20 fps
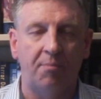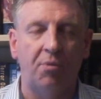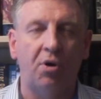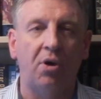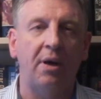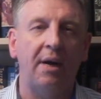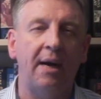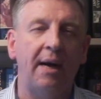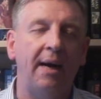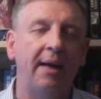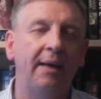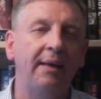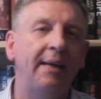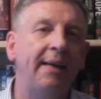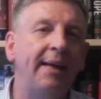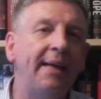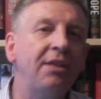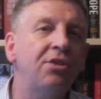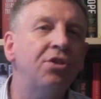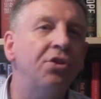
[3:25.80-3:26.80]
Well, I
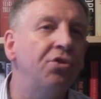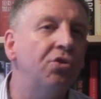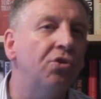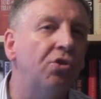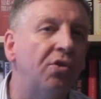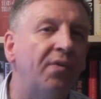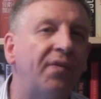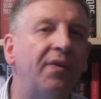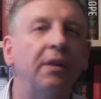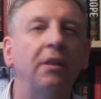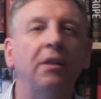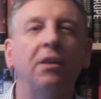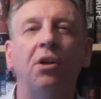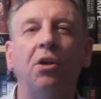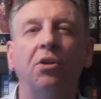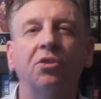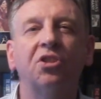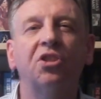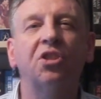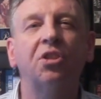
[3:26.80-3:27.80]
learnt an awful
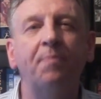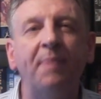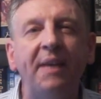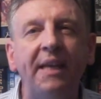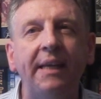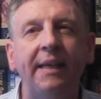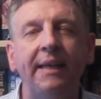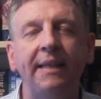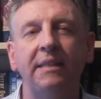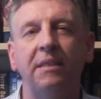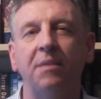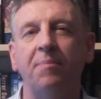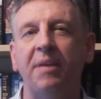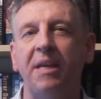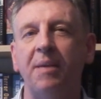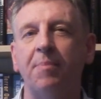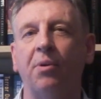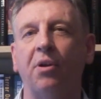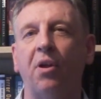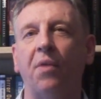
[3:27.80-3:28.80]
lot speaking to
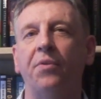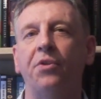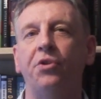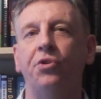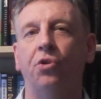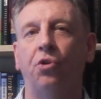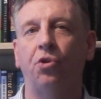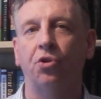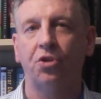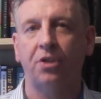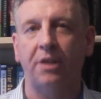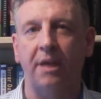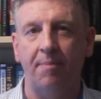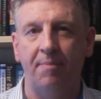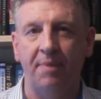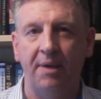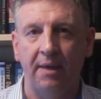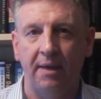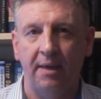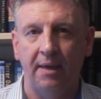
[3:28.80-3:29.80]
people on the
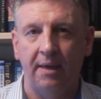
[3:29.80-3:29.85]
doorstep.